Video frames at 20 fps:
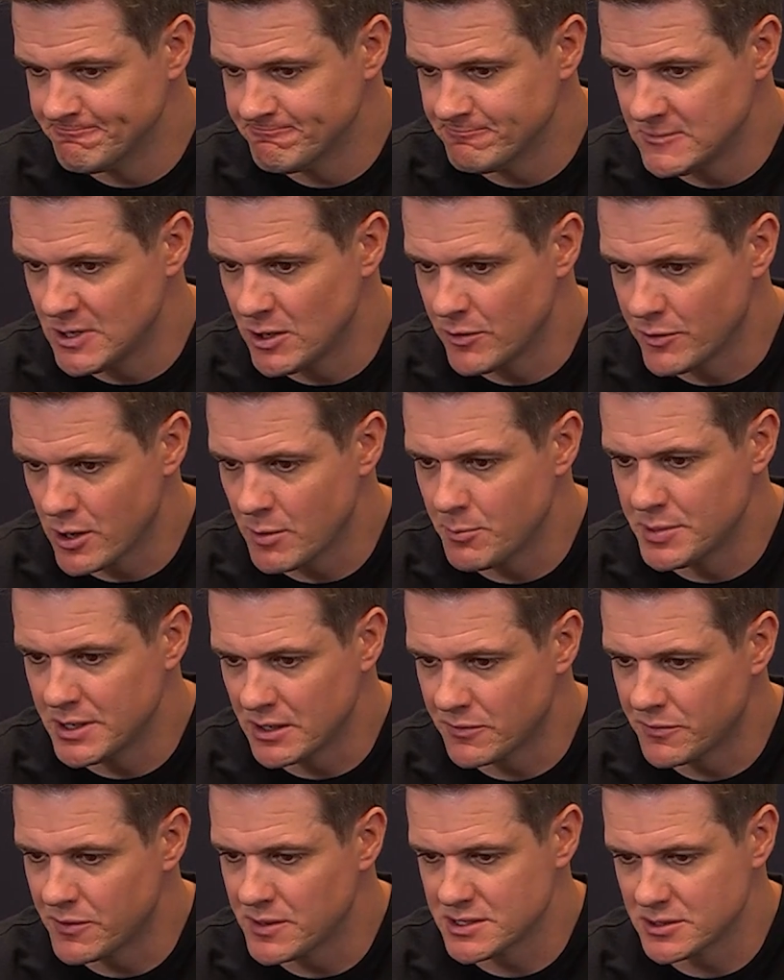You know, they're a
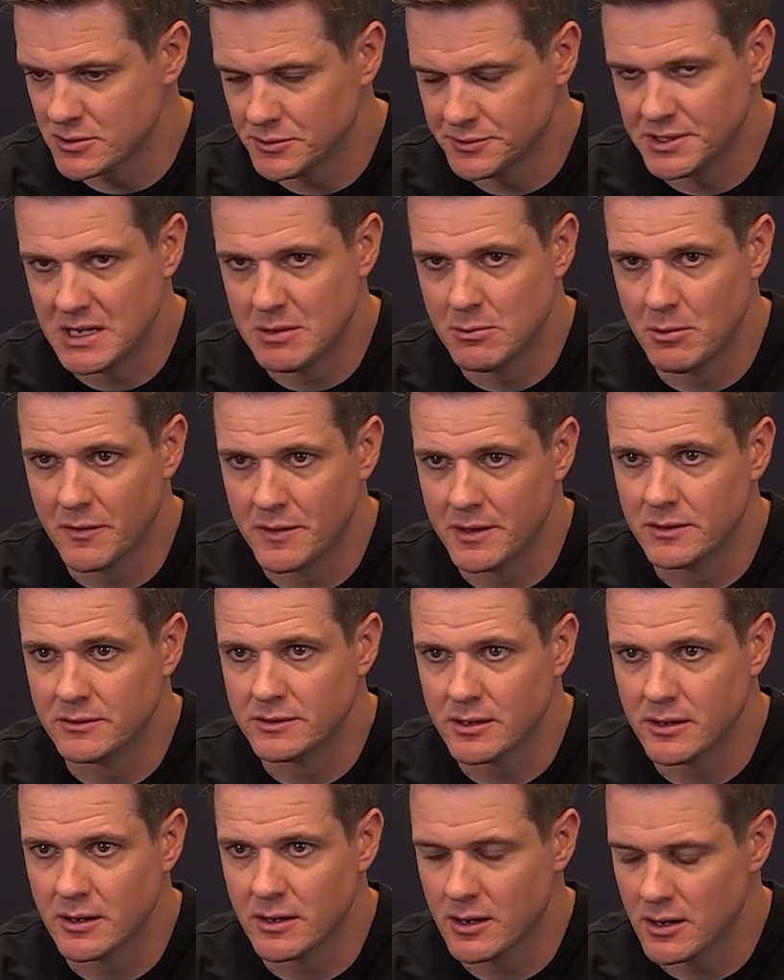big physical team on the
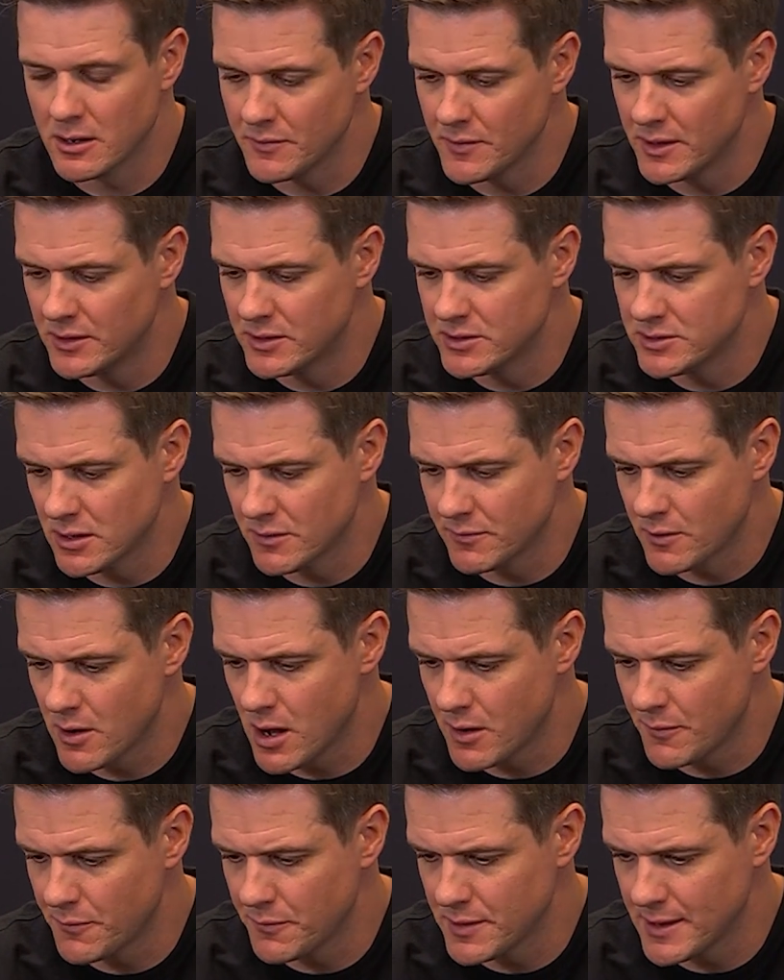interior, and they deserve
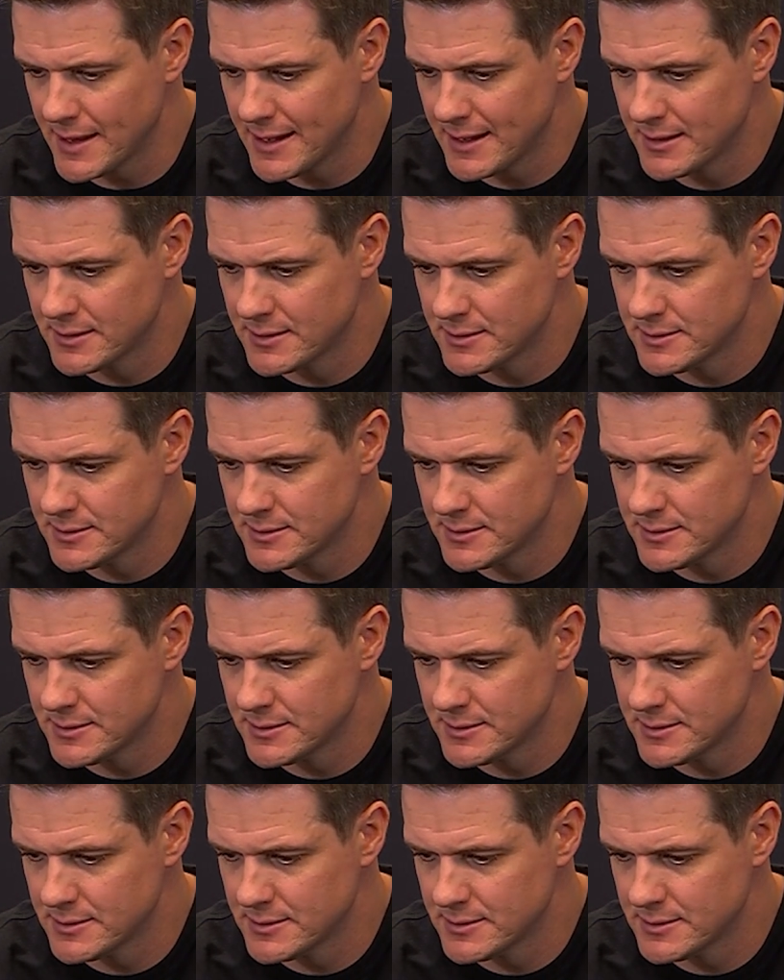credit for that.